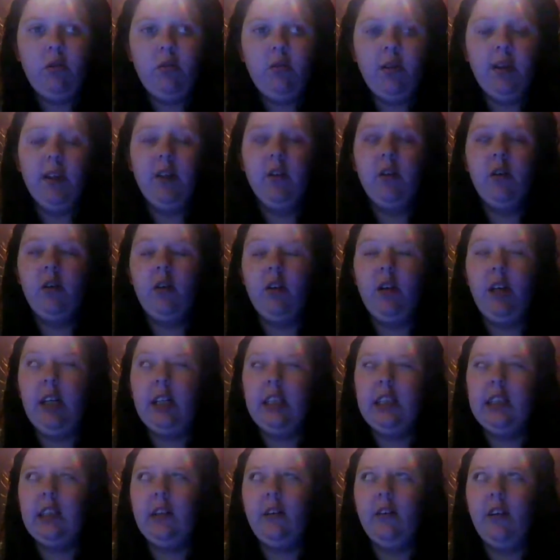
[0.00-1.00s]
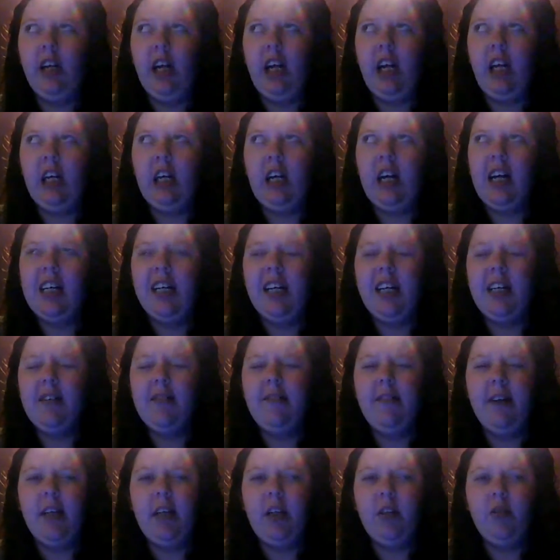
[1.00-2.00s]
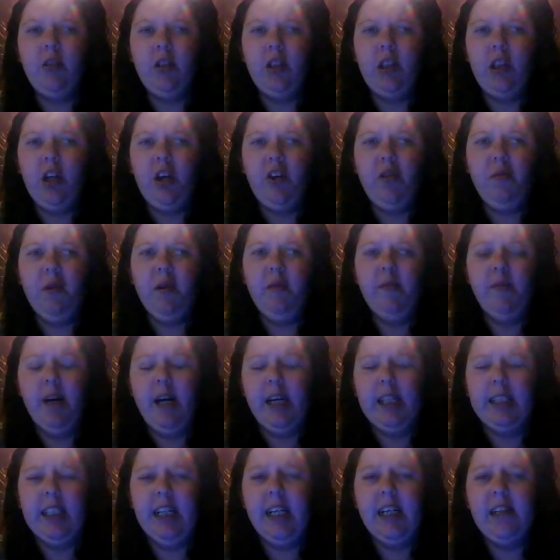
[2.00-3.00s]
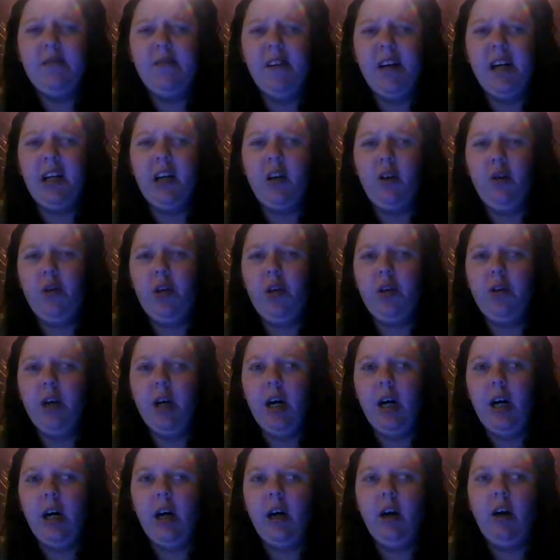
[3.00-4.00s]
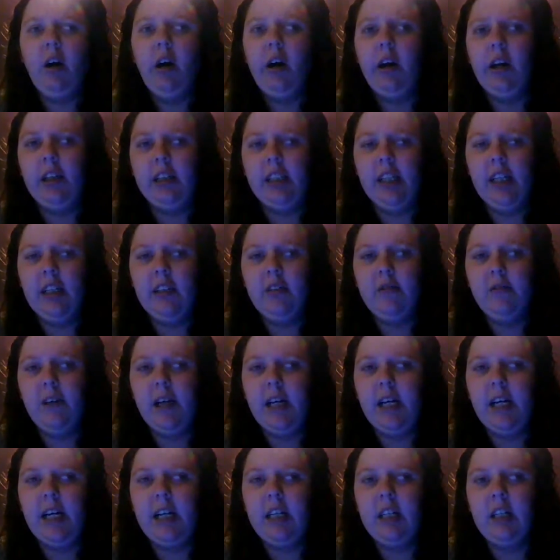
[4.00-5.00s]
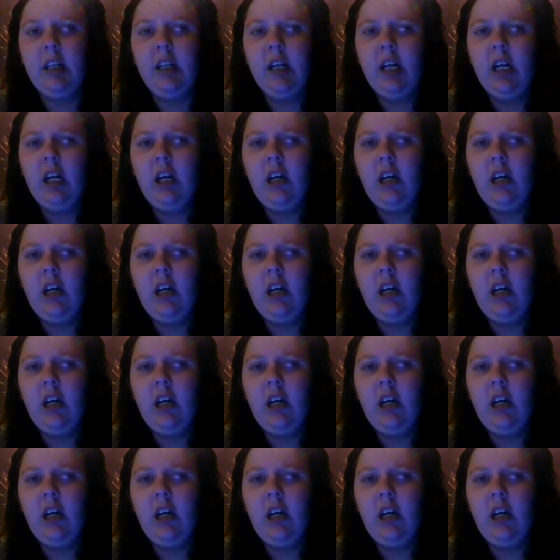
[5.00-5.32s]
well, not necessarily identifying you as a human, but identifying who you are and identifying